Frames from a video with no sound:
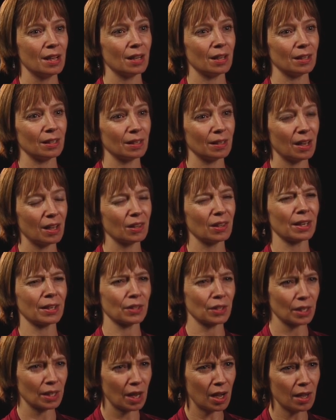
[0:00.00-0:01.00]
uh, a lot of
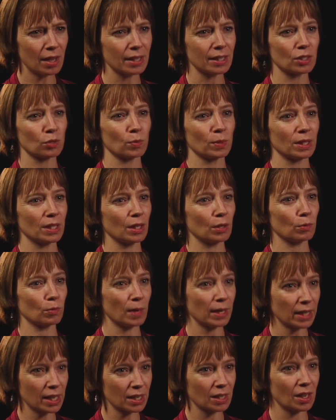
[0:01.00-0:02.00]
the guys would get
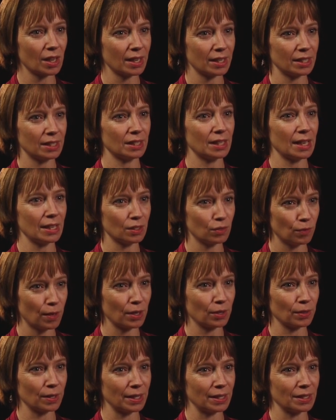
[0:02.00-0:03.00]
recognized as
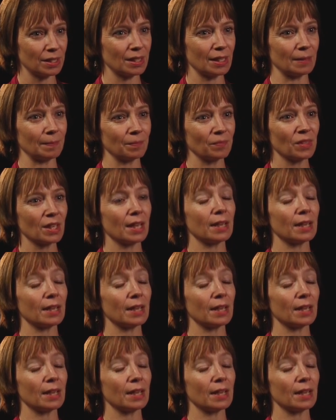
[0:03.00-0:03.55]
veterans and,